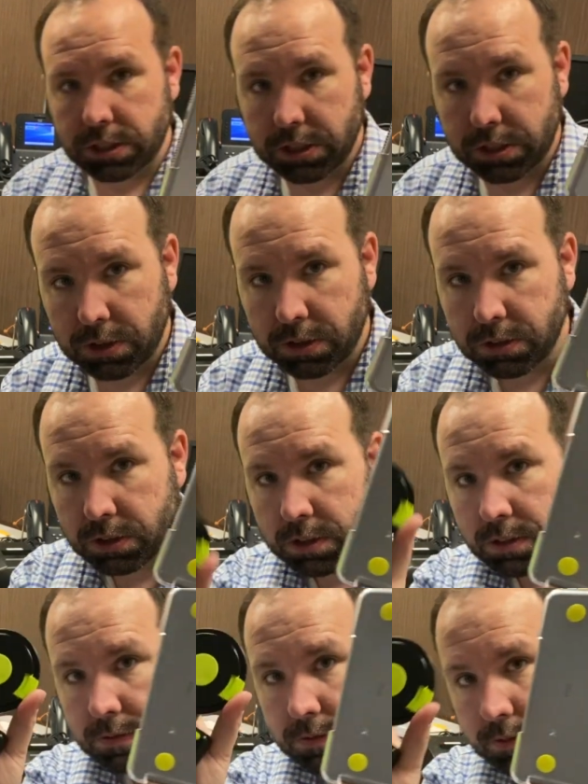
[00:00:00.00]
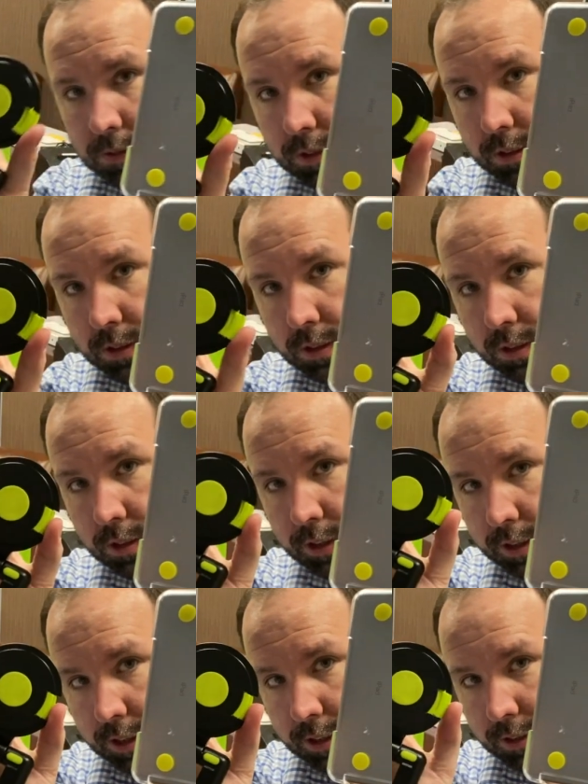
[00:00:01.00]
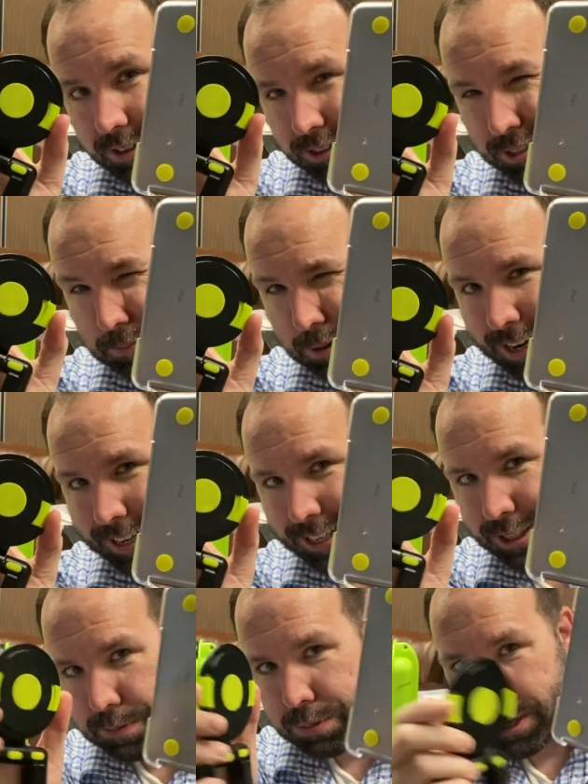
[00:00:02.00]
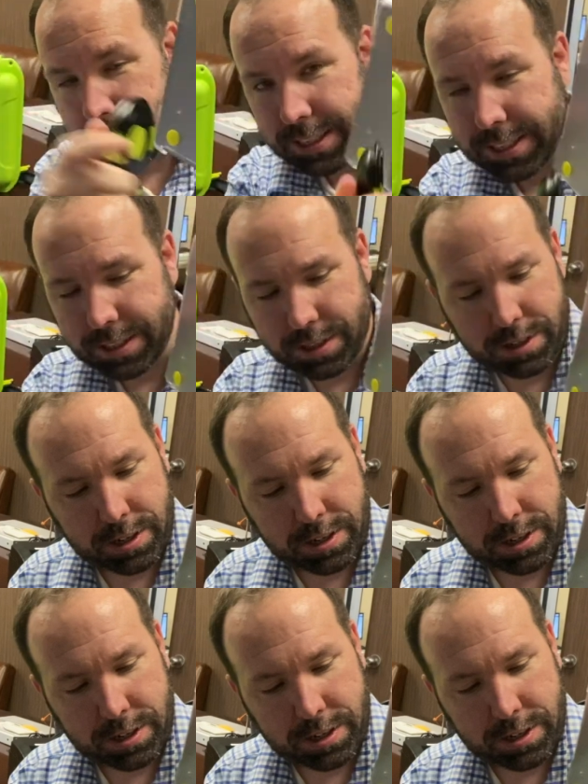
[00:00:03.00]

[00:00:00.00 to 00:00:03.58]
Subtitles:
the circle, here's the bracket and the brace.